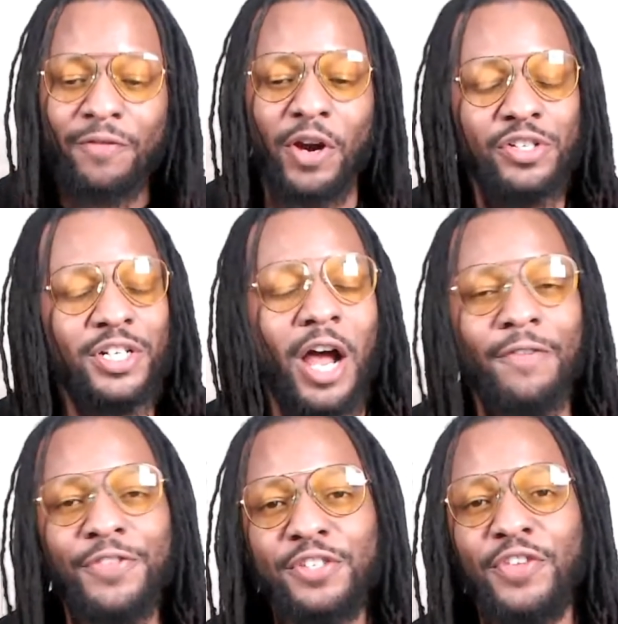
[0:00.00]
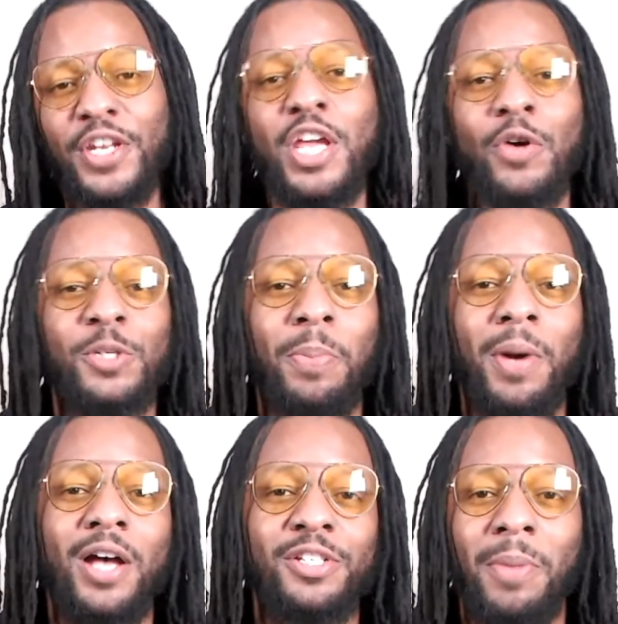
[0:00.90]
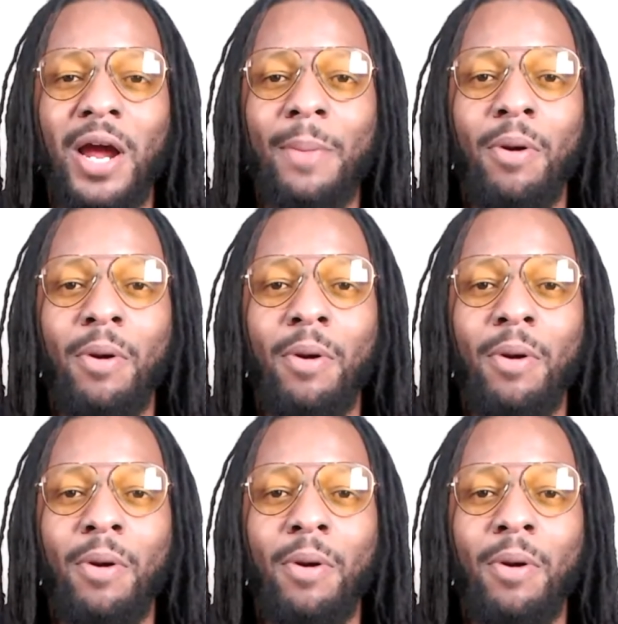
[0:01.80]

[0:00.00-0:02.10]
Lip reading: First off, this video is sponsored by our